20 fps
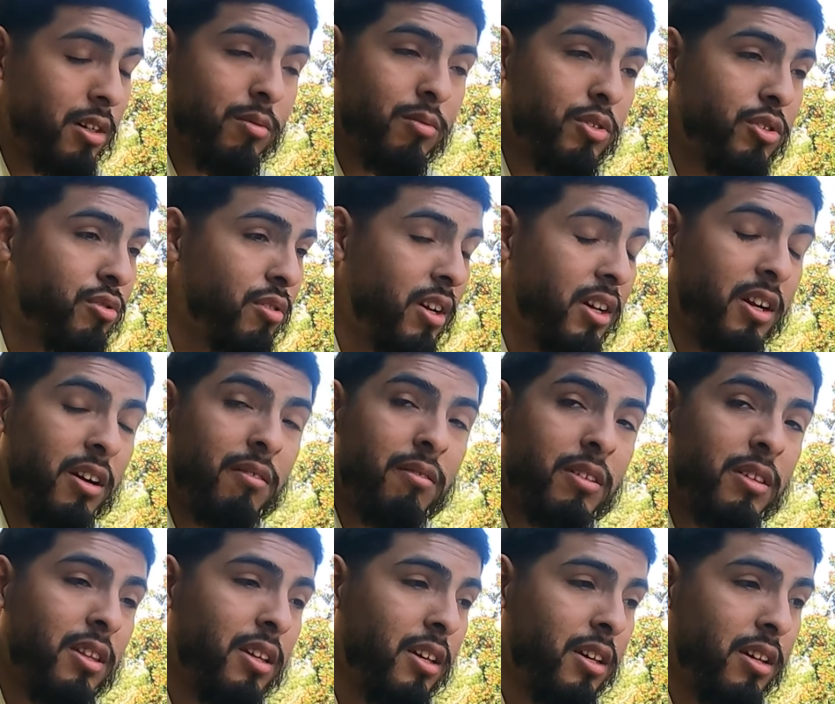we tried
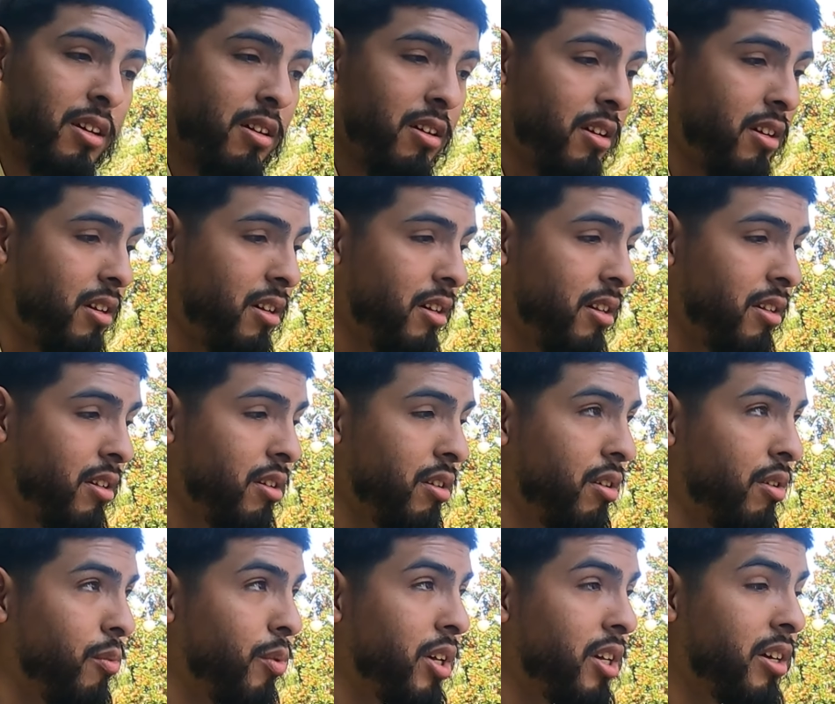everything and you
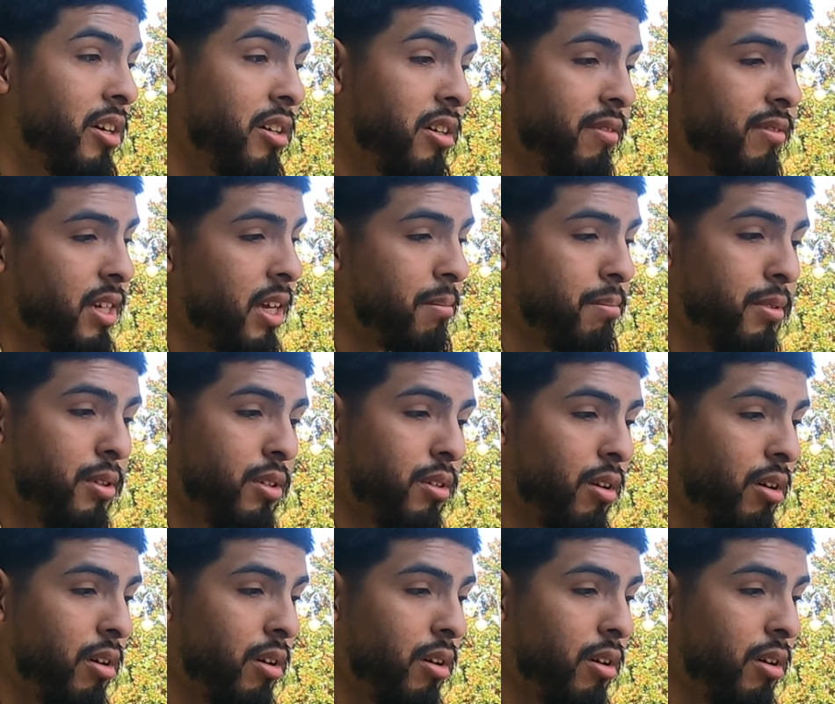know we could have kept